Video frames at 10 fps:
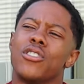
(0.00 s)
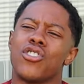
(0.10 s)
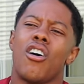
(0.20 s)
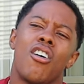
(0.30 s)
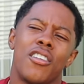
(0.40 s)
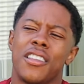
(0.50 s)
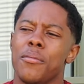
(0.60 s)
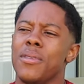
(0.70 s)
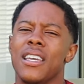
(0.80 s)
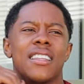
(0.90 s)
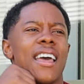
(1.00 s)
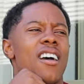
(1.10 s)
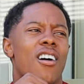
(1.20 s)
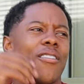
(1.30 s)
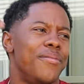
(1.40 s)
were taller than me,
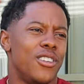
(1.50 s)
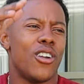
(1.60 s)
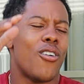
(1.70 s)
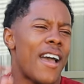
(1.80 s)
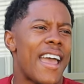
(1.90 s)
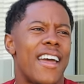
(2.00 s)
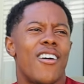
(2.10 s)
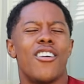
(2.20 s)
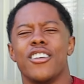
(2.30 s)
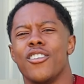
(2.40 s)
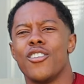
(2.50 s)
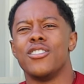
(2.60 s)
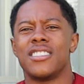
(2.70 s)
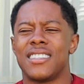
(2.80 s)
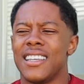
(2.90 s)
that, you know, had all the
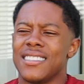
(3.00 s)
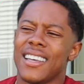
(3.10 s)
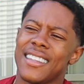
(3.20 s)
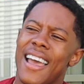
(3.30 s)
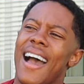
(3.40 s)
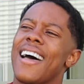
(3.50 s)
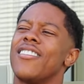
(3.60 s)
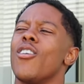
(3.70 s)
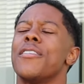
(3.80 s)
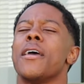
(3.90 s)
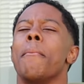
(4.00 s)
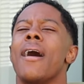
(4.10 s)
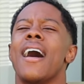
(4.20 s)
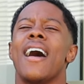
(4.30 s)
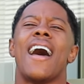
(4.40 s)
girls and things like that. I thought that
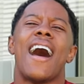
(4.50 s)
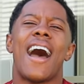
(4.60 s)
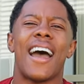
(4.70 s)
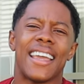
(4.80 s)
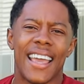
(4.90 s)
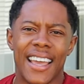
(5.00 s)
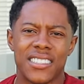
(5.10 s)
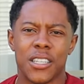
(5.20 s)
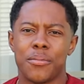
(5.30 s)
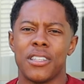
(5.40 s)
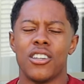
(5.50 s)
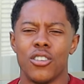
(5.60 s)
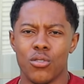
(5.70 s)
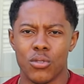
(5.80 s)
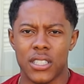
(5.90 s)
my height had something to
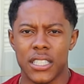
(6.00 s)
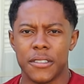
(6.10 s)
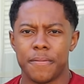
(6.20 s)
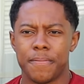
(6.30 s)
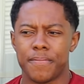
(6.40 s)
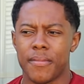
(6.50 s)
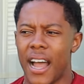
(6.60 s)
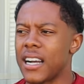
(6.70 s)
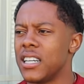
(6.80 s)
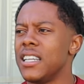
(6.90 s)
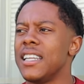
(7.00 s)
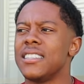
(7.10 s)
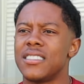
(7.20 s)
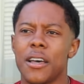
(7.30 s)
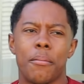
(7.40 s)
do with it. I couldn't
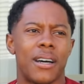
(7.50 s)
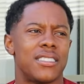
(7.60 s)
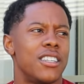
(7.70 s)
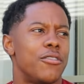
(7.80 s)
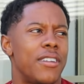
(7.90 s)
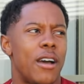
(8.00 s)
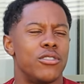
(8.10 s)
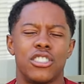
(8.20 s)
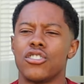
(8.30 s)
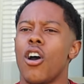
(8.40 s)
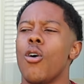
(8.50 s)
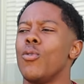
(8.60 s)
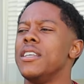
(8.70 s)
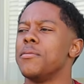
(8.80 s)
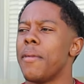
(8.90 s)
accept myself and I was just
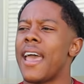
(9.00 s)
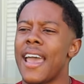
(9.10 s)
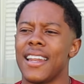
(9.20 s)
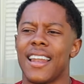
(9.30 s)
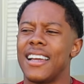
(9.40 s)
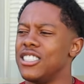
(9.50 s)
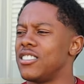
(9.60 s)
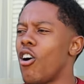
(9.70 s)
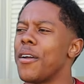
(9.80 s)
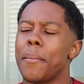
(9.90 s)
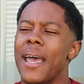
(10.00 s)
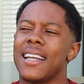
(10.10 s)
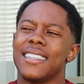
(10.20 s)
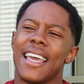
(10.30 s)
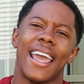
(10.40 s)
always mad and I just
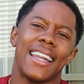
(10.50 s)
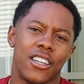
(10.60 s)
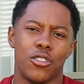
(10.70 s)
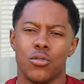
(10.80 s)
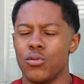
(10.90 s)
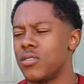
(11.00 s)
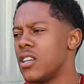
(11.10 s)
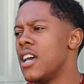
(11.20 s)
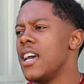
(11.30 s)
automatically hated dudes